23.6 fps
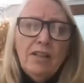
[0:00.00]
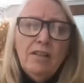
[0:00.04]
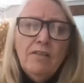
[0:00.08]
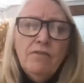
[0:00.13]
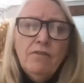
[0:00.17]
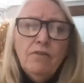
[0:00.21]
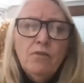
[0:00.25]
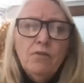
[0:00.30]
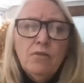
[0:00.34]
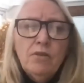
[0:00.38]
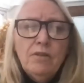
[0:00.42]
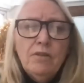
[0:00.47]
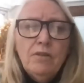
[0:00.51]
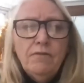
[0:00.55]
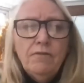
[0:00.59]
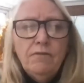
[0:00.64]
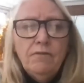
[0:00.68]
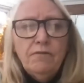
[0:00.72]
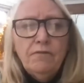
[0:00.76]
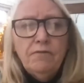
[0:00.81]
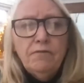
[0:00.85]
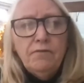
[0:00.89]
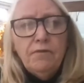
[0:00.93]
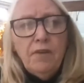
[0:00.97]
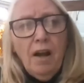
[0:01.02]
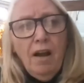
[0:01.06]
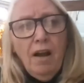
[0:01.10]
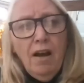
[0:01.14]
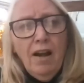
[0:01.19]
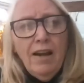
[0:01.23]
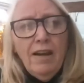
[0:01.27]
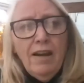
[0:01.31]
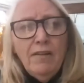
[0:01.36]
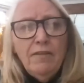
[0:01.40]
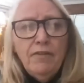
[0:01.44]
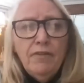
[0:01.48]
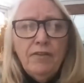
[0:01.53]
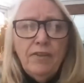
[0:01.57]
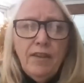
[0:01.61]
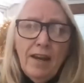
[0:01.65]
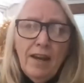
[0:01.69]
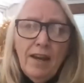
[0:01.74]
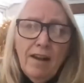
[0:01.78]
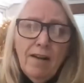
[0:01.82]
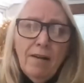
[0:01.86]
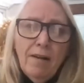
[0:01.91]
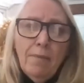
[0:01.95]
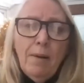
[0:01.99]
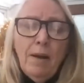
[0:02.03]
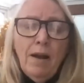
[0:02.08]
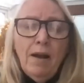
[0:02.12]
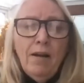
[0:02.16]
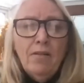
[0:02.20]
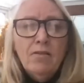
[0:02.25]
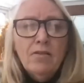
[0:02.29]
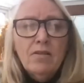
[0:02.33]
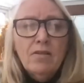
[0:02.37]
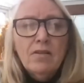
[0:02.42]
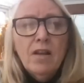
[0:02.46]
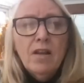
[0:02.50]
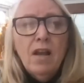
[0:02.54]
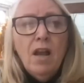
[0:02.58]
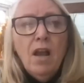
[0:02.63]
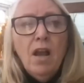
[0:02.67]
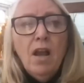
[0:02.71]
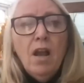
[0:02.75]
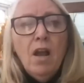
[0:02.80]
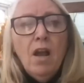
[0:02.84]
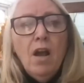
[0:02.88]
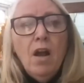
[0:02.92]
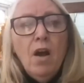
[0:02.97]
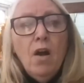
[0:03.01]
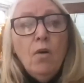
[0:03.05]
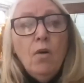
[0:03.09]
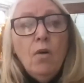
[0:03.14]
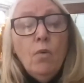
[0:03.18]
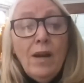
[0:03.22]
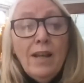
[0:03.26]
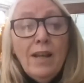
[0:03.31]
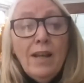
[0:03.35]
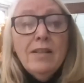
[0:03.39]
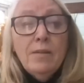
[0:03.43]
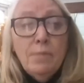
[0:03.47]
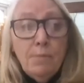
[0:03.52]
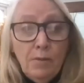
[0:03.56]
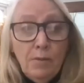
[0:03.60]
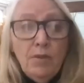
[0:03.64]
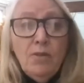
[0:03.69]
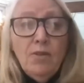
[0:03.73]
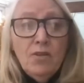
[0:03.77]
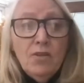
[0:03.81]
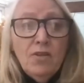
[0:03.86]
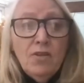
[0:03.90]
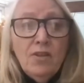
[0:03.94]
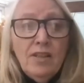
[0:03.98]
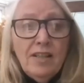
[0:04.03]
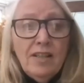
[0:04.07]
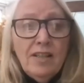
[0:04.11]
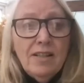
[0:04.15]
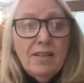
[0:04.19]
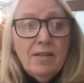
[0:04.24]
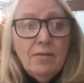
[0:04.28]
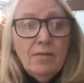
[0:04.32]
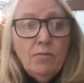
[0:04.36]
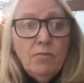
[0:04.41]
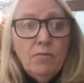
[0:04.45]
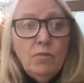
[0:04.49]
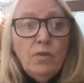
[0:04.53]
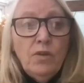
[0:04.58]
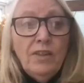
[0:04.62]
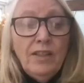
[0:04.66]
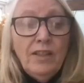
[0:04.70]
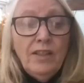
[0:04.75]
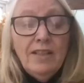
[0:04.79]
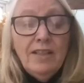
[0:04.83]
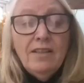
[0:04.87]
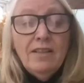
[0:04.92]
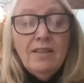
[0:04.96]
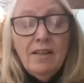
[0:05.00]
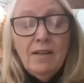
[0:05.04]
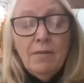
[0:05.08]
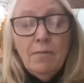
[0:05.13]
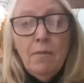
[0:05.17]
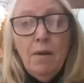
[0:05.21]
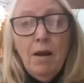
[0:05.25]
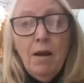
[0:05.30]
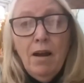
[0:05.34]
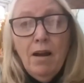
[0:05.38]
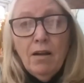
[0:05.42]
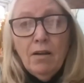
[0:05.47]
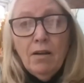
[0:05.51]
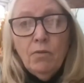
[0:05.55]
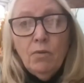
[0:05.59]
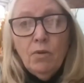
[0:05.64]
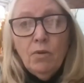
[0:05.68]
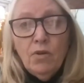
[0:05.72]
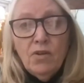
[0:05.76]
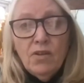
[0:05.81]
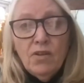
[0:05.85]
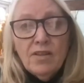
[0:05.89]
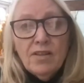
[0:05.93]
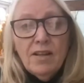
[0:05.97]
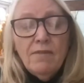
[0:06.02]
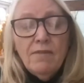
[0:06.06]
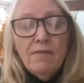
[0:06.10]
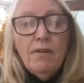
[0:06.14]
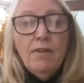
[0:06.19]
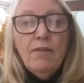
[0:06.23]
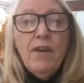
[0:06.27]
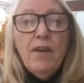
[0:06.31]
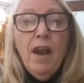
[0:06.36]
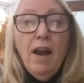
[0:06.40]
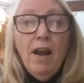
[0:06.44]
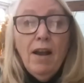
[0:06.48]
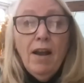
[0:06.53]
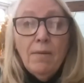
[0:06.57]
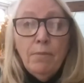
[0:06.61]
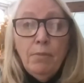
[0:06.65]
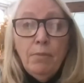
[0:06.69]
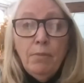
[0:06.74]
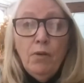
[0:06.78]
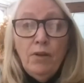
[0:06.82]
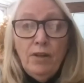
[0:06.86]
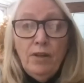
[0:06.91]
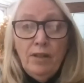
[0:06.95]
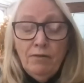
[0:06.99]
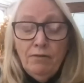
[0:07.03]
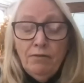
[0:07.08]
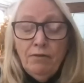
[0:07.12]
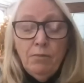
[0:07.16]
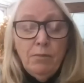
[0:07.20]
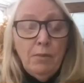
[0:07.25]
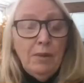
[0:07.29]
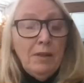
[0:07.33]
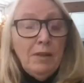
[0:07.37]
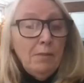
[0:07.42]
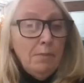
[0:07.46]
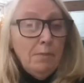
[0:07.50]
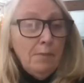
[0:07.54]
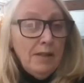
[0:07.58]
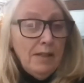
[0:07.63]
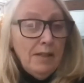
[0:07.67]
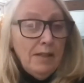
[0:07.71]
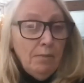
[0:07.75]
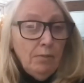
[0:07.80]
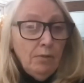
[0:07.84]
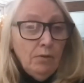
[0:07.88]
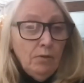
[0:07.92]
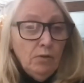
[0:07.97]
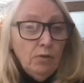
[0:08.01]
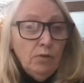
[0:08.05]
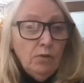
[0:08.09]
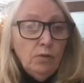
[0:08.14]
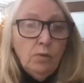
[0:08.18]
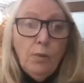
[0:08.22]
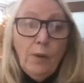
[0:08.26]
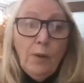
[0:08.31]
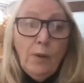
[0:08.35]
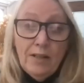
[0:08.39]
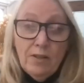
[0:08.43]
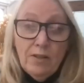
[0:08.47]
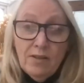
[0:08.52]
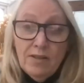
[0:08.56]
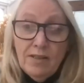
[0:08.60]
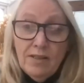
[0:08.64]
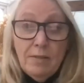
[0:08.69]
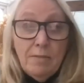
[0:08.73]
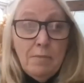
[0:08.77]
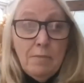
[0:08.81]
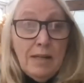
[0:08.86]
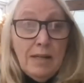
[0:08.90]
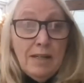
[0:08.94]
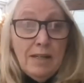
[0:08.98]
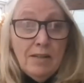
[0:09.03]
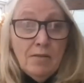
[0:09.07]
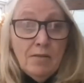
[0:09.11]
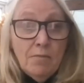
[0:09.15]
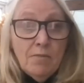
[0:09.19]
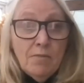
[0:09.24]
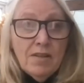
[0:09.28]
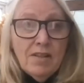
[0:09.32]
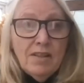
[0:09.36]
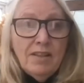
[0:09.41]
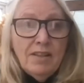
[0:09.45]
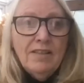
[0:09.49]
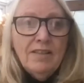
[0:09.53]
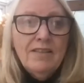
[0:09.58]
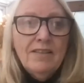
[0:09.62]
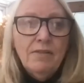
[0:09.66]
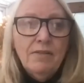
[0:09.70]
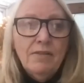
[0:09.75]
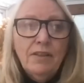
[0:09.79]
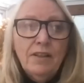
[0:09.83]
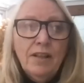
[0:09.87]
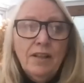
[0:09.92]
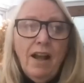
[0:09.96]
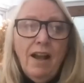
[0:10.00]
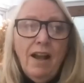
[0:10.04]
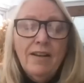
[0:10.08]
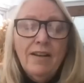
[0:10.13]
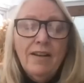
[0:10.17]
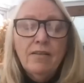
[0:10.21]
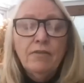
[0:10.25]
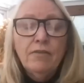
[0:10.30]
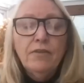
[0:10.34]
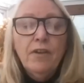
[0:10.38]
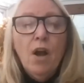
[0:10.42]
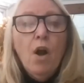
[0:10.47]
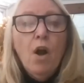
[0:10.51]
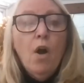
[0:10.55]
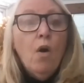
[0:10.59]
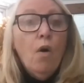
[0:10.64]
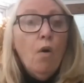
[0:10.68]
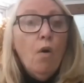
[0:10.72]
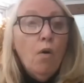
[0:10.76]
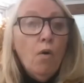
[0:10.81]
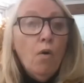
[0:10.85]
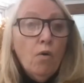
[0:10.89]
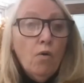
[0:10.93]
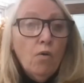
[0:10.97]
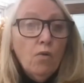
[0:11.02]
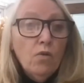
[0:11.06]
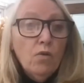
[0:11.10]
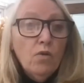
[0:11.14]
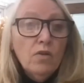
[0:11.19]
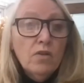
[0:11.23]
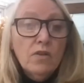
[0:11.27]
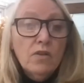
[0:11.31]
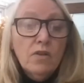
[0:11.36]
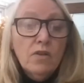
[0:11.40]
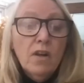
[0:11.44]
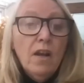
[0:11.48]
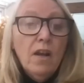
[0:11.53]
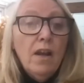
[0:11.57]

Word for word: 45, thereabouts, where spiritualism within Denmark was a very high point for many people who went to see mediums in different kind of halls.